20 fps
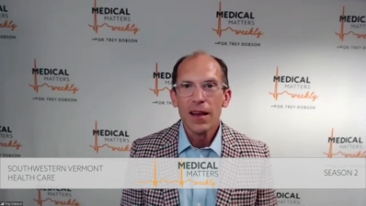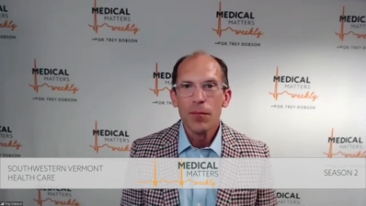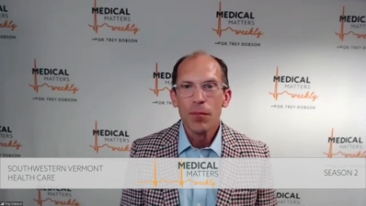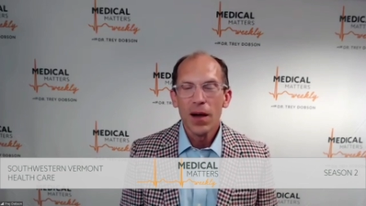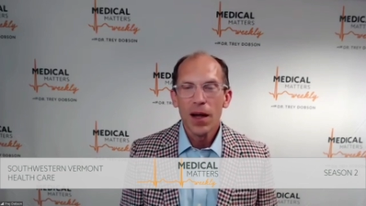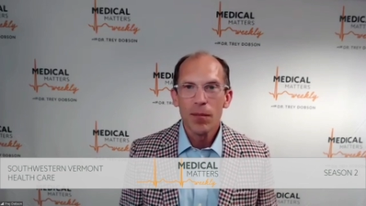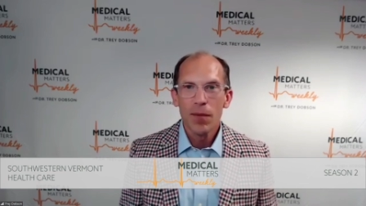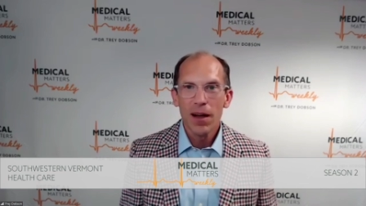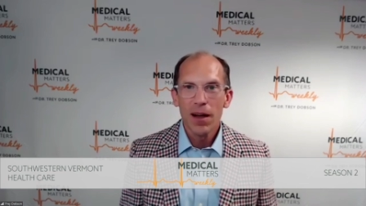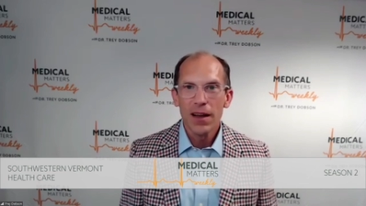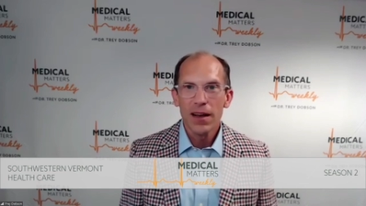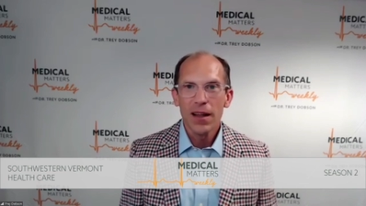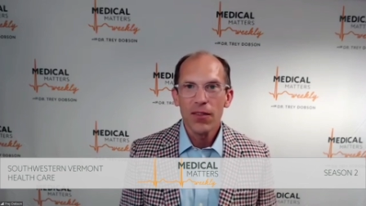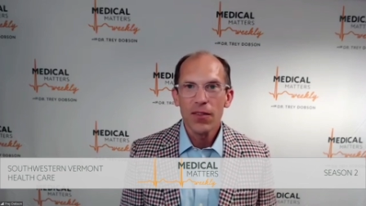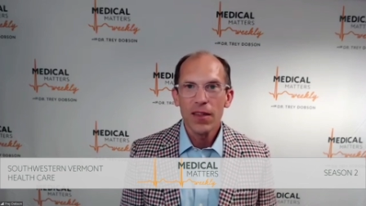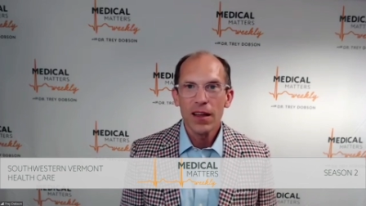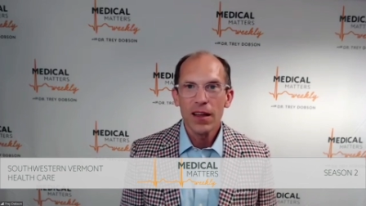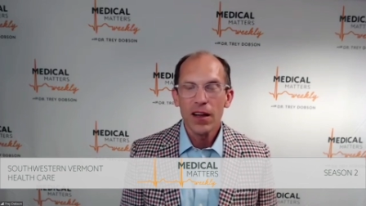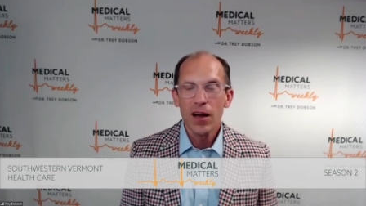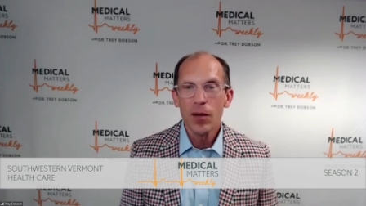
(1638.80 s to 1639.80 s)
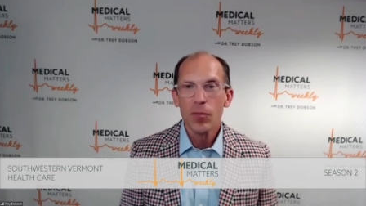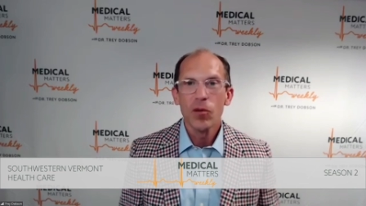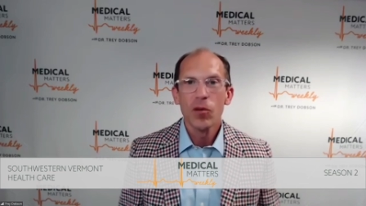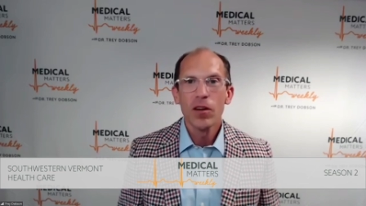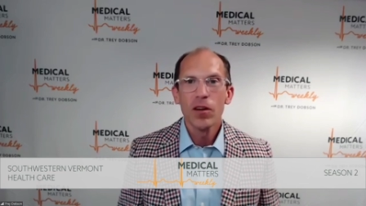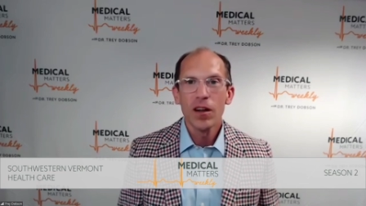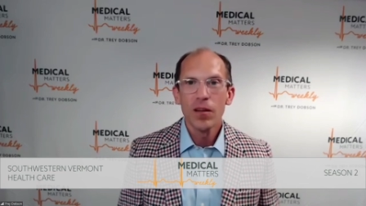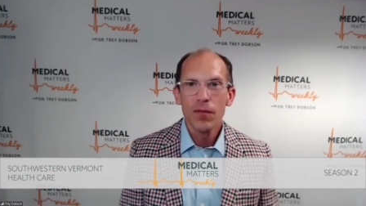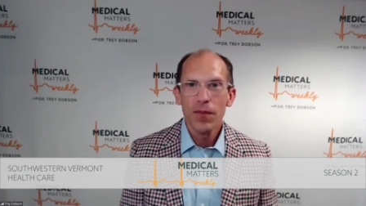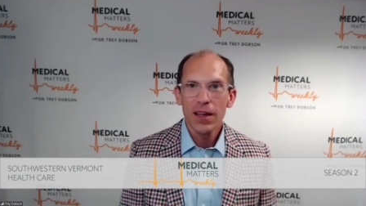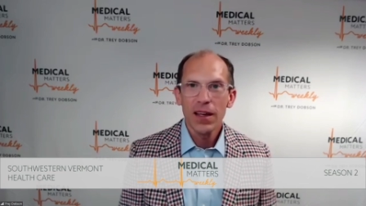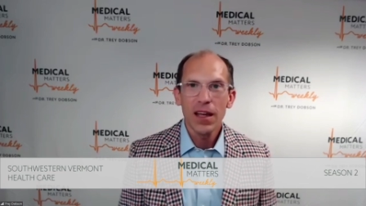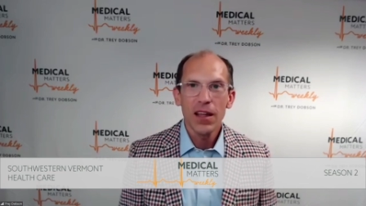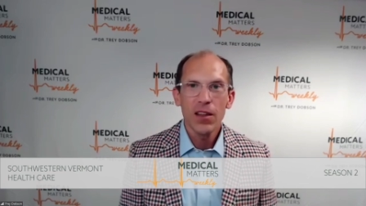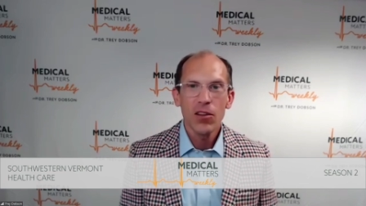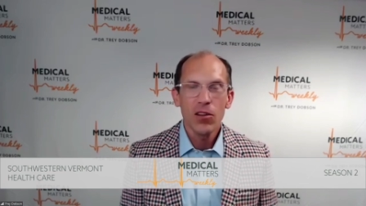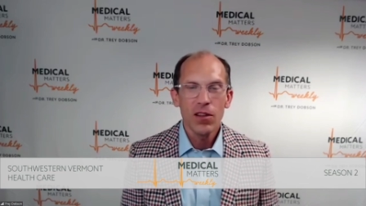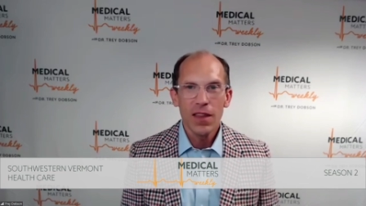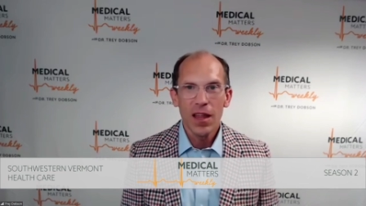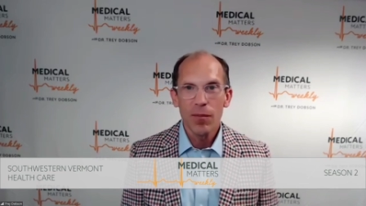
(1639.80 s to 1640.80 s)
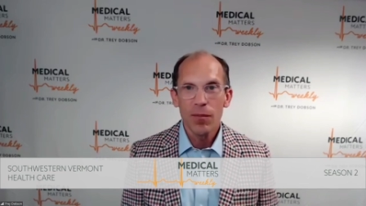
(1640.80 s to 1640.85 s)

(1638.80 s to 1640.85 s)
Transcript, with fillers: And in my mind, I think I'm going on vacation.